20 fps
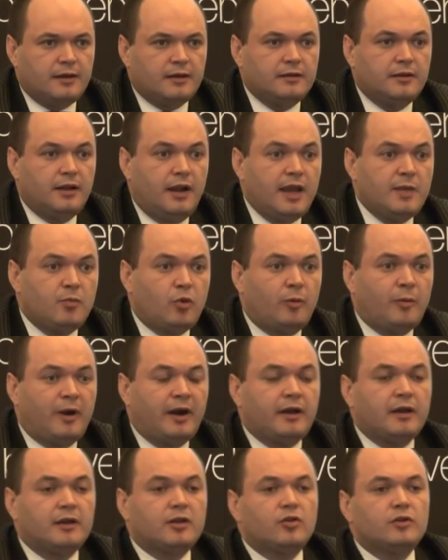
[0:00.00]
the labor
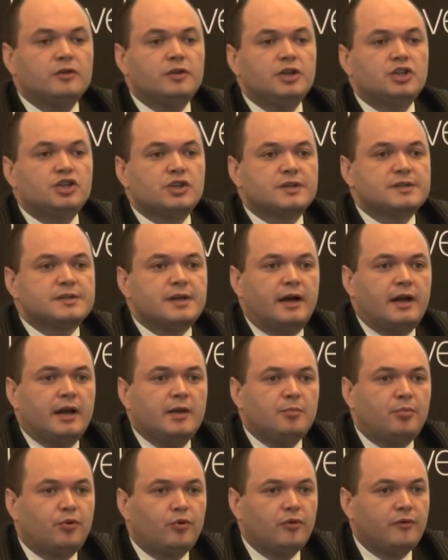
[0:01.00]
market conditions are
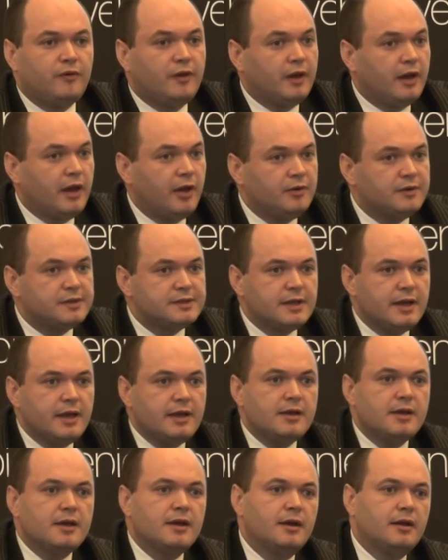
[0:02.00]
improving, I would
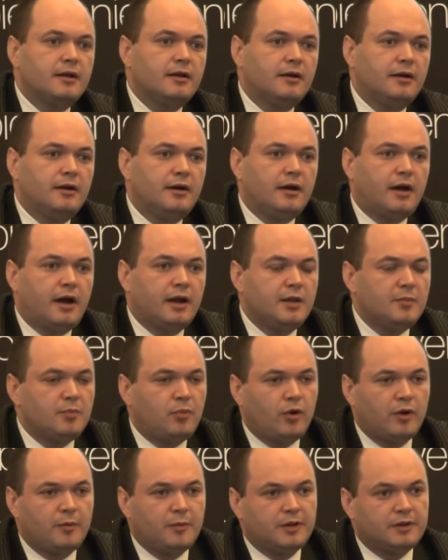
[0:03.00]
say. Uh,
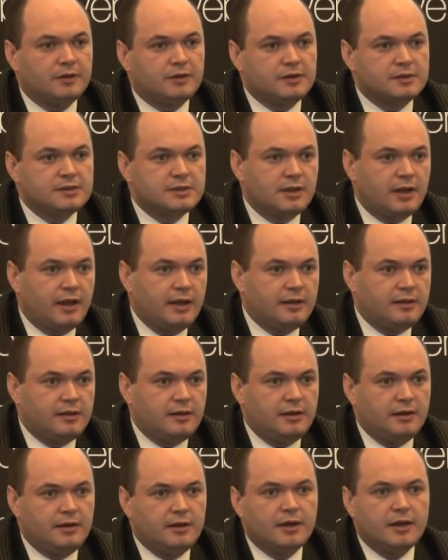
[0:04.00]
unemployment is
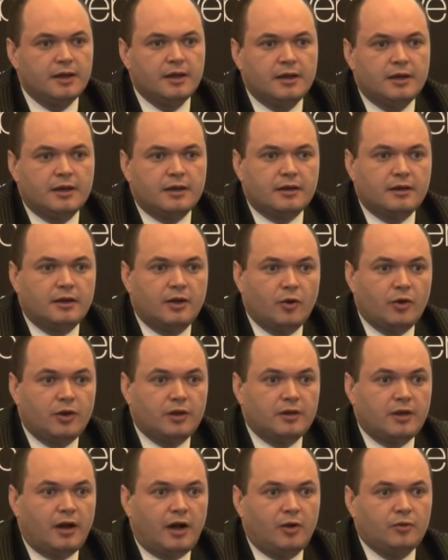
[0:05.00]
slightly
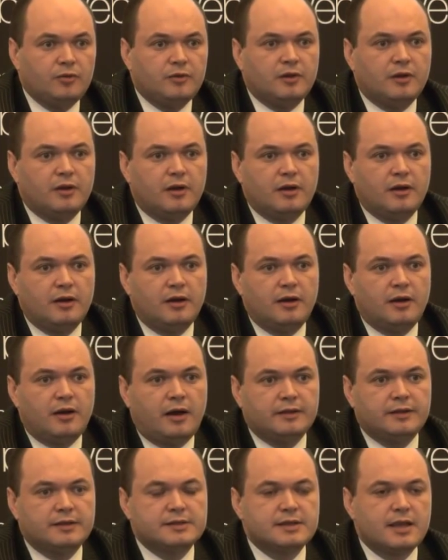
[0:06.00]
going down. Uh,
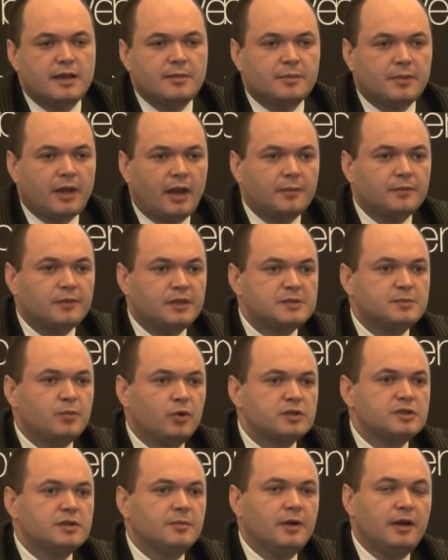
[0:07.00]
at the same time,
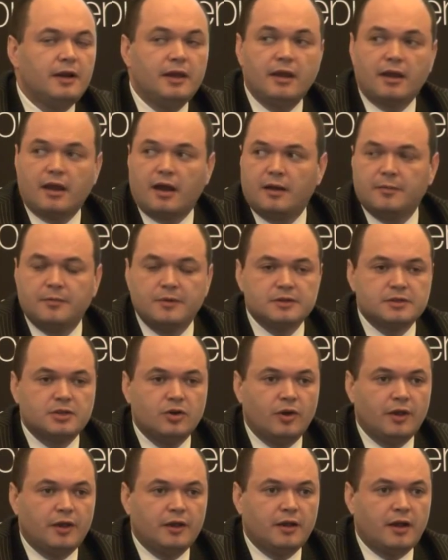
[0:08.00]
disposable income is
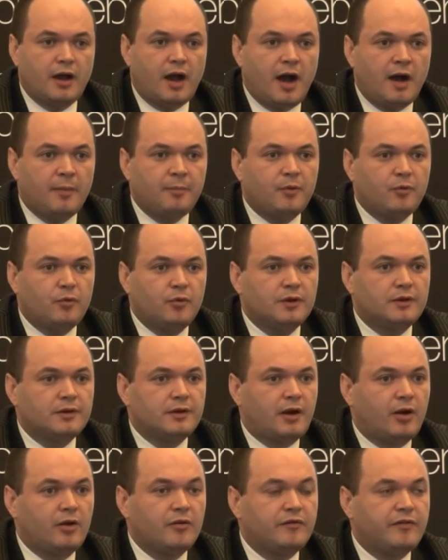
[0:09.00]
going up with
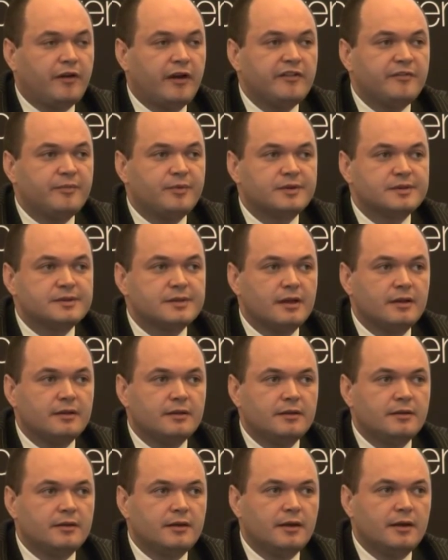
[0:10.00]
around
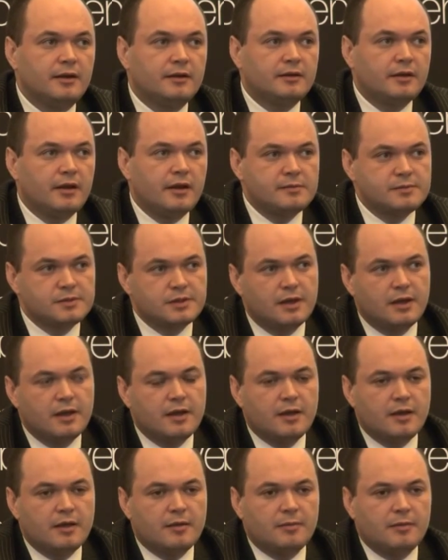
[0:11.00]
5% in real terms.
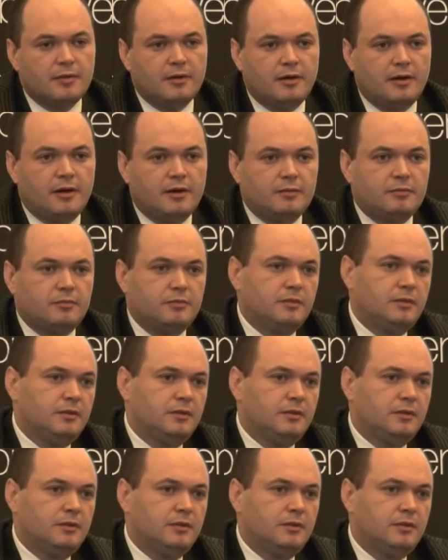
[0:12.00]
Uh,